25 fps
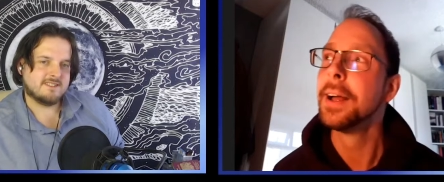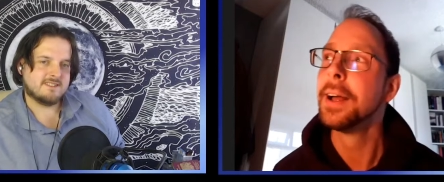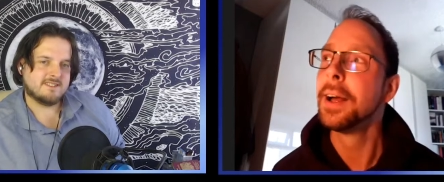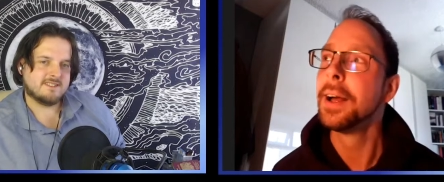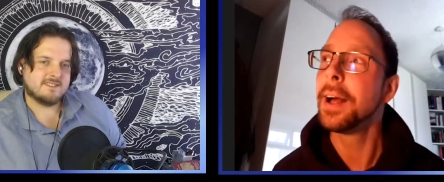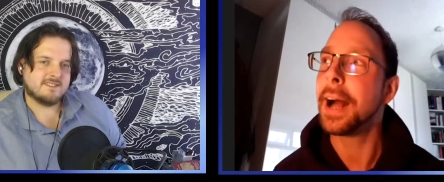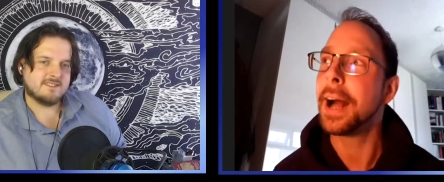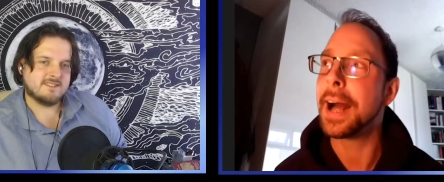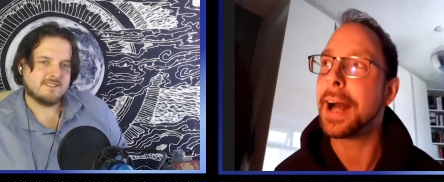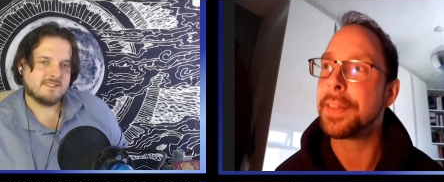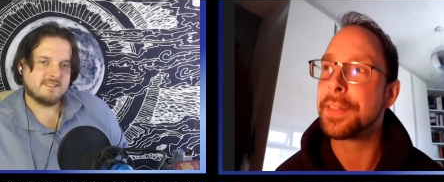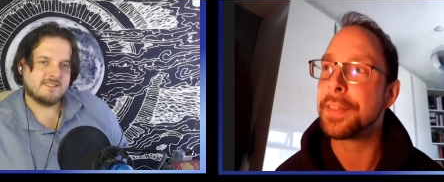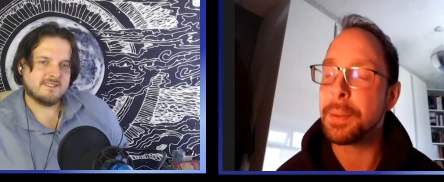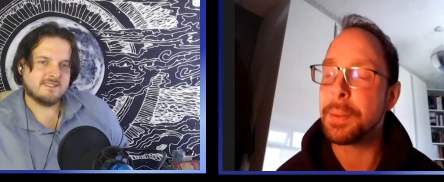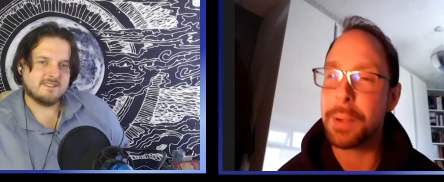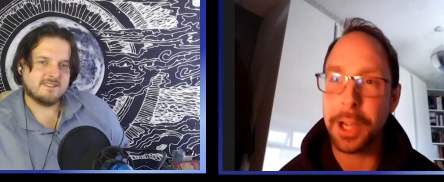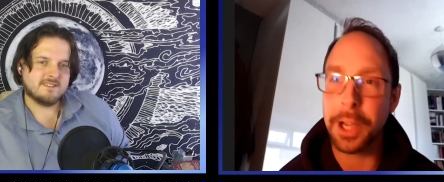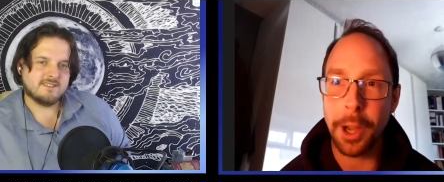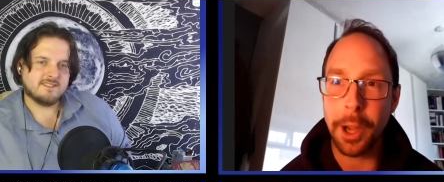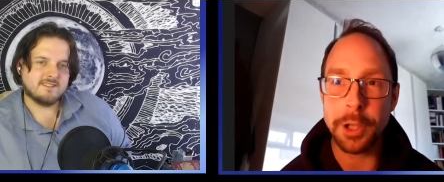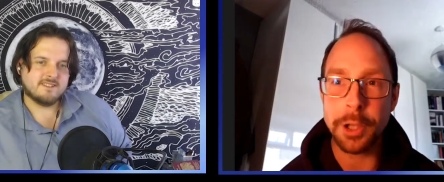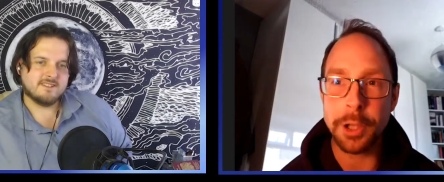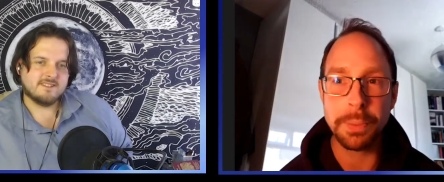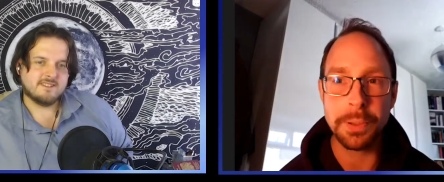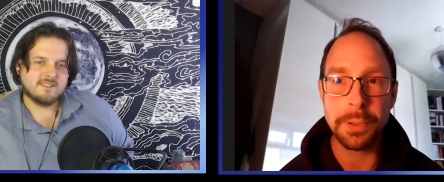Speaker 1: And then when
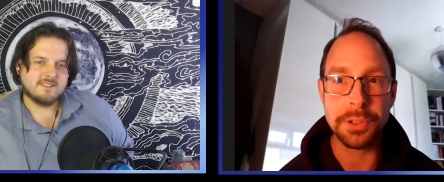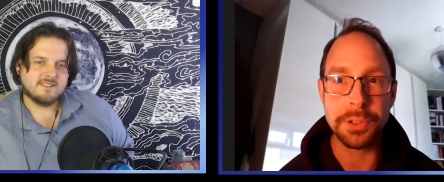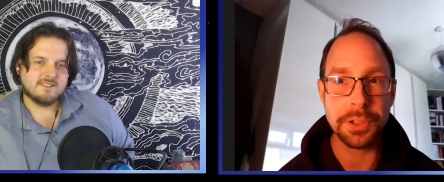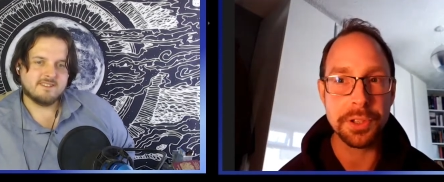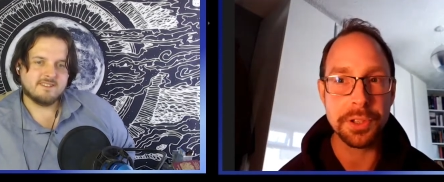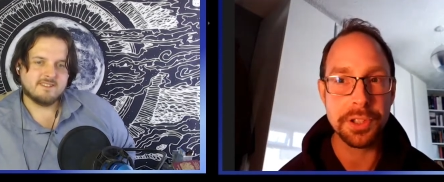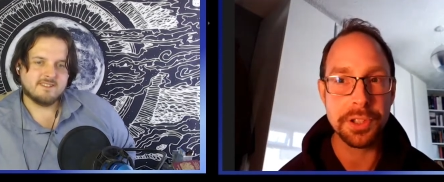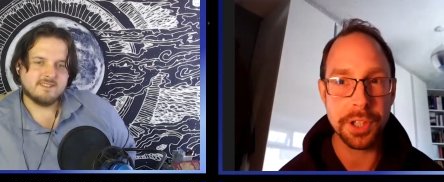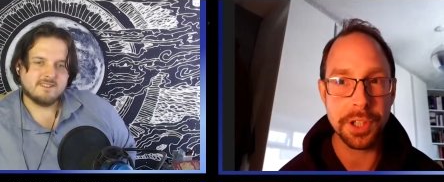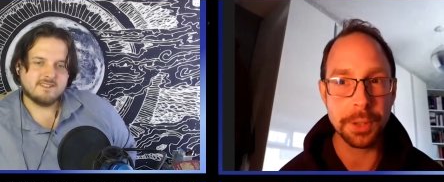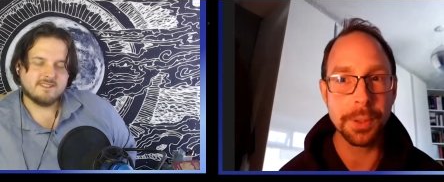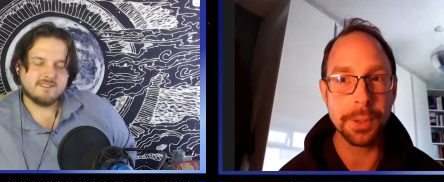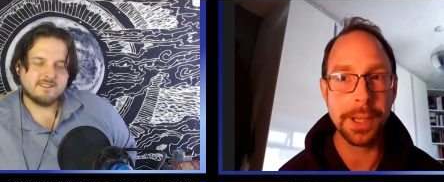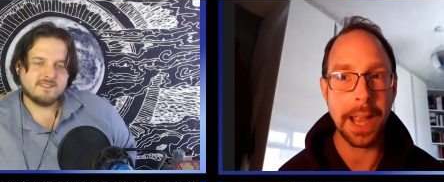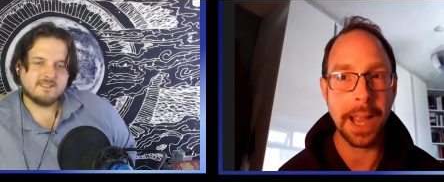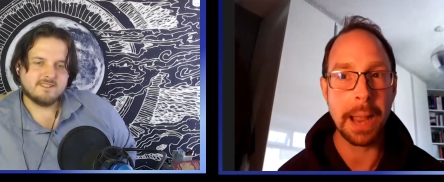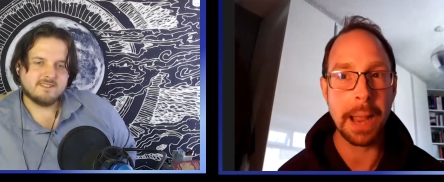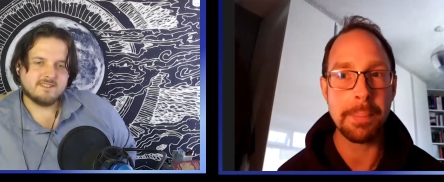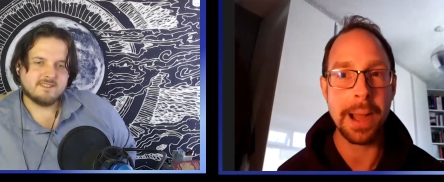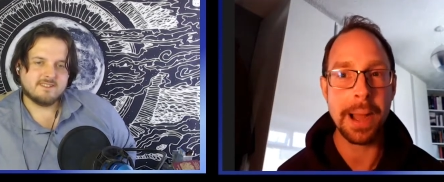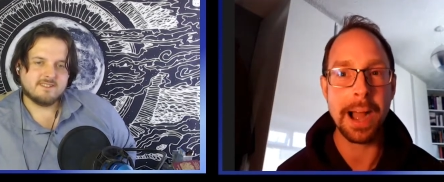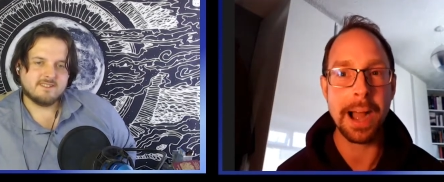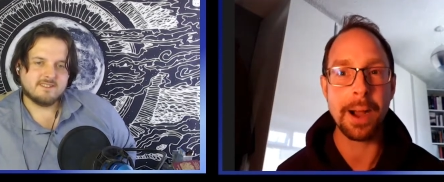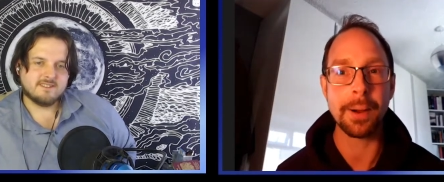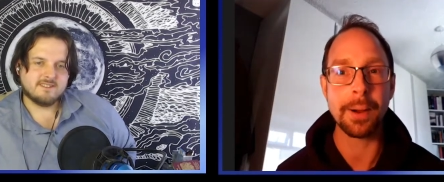Ghostbusters 2 came
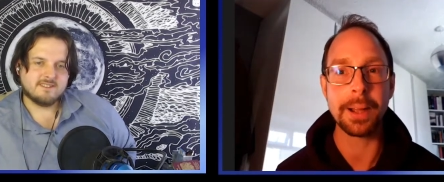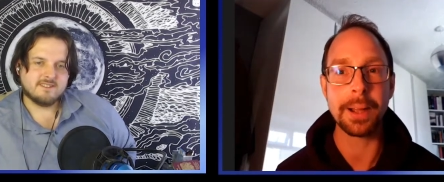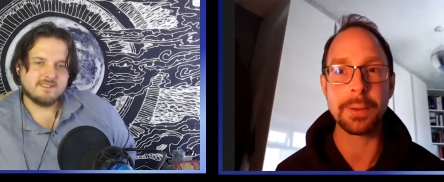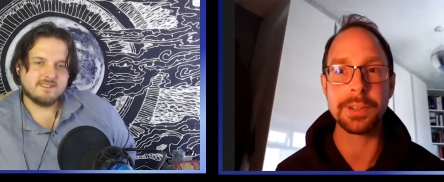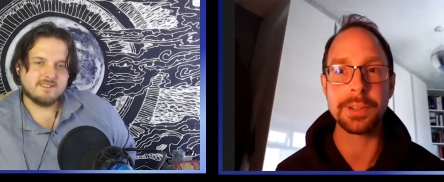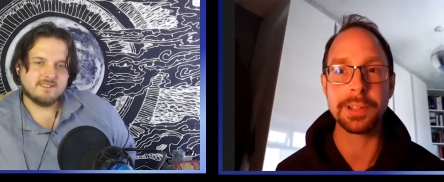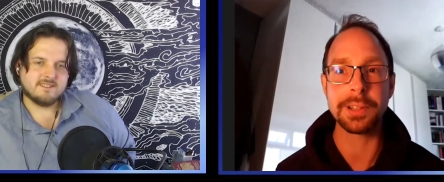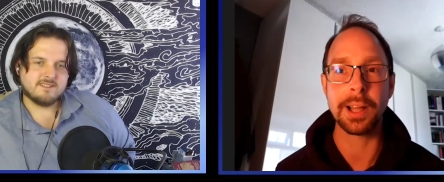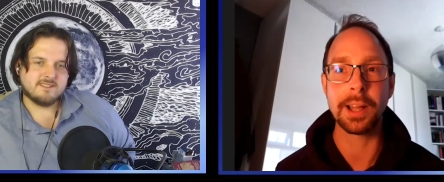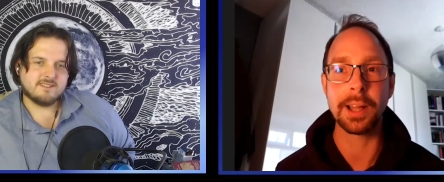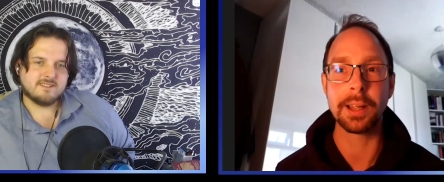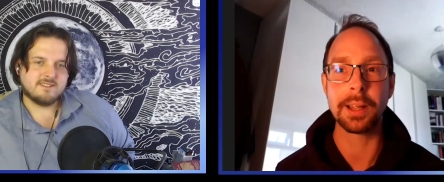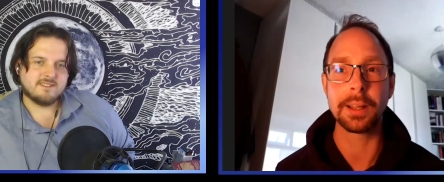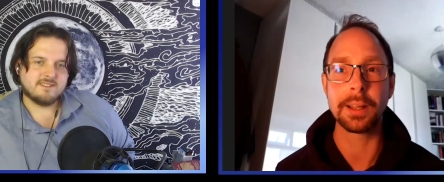out, it was like,